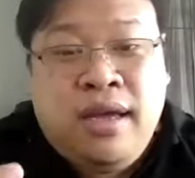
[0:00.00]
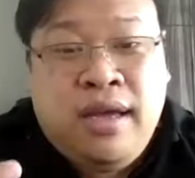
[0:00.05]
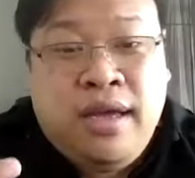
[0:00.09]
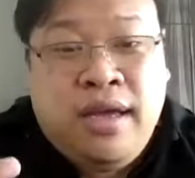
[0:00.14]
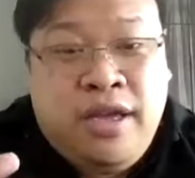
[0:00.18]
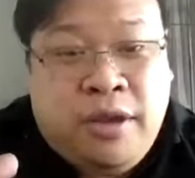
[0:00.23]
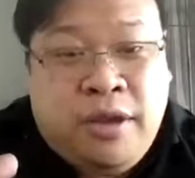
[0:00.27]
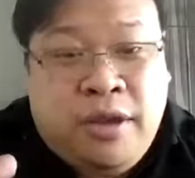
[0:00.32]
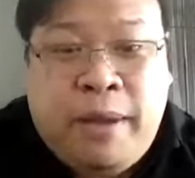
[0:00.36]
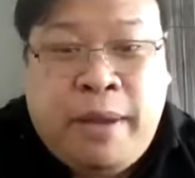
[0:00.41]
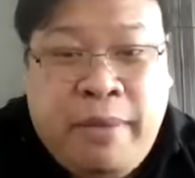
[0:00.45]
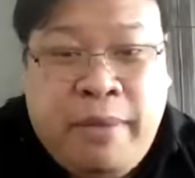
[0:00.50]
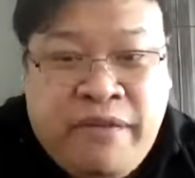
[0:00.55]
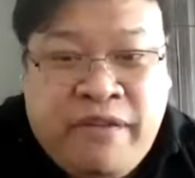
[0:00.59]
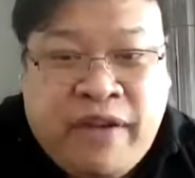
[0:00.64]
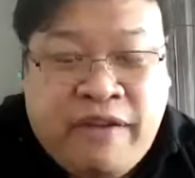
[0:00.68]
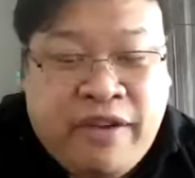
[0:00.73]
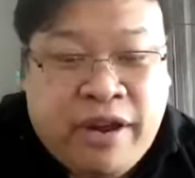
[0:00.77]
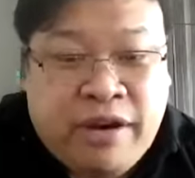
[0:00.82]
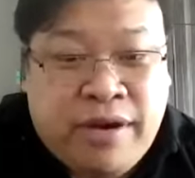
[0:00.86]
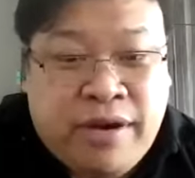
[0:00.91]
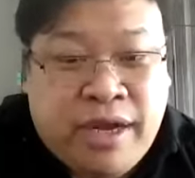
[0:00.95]
You pay me
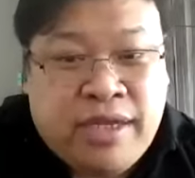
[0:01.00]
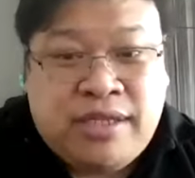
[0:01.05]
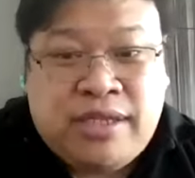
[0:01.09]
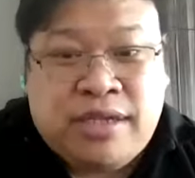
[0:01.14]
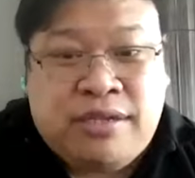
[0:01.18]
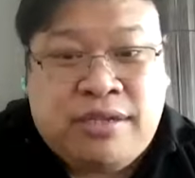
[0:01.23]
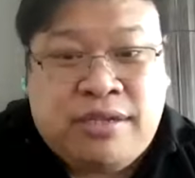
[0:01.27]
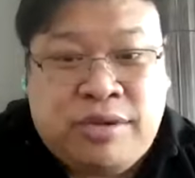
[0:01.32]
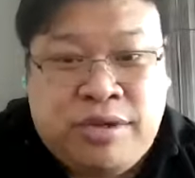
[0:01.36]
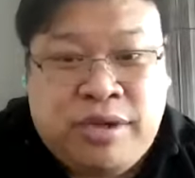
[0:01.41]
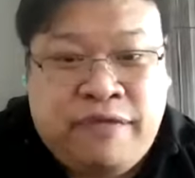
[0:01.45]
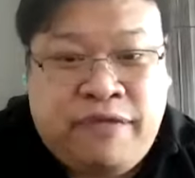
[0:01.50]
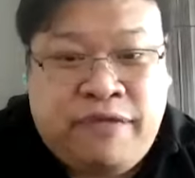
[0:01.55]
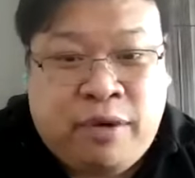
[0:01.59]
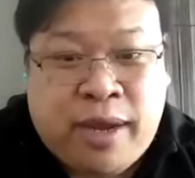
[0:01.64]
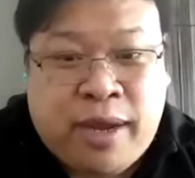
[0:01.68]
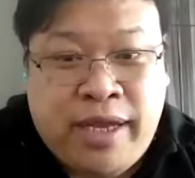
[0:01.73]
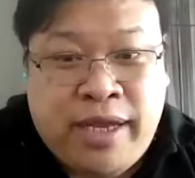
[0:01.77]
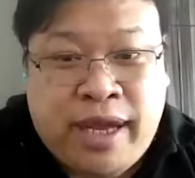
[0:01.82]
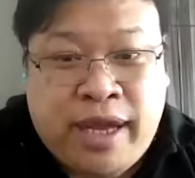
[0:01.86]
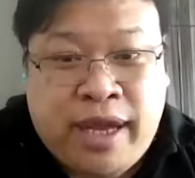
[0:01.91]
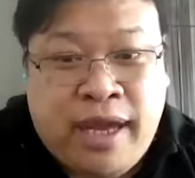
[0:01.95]
500 subscription for
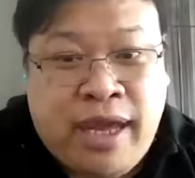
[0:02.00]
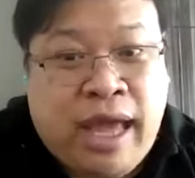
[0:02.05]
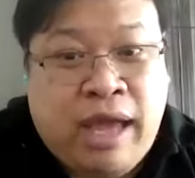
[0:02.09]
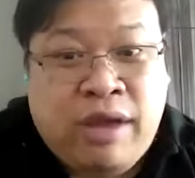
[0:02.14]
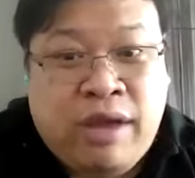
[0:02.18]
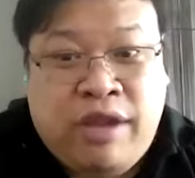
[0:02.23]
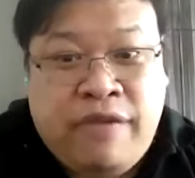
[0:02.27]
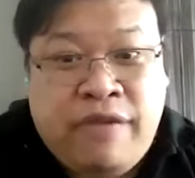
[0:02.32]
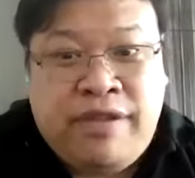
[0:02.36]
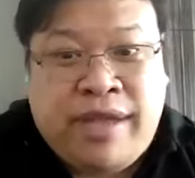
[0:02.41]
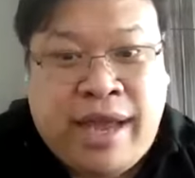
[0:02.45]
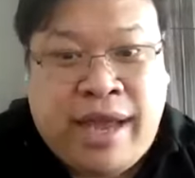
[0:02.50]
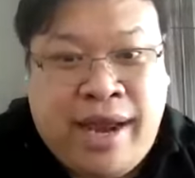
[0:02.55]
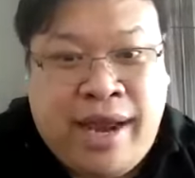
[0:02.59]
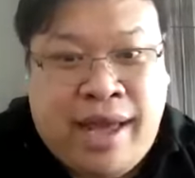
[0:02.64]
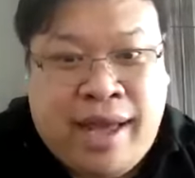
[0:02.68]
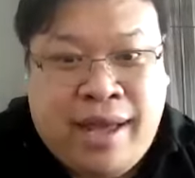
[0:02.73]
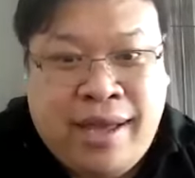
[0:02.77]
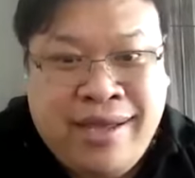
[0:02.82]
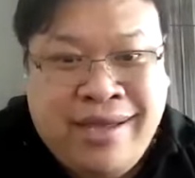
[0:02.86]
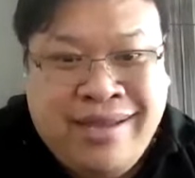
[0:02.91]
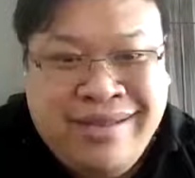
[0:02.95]
1 year. I'll give you data.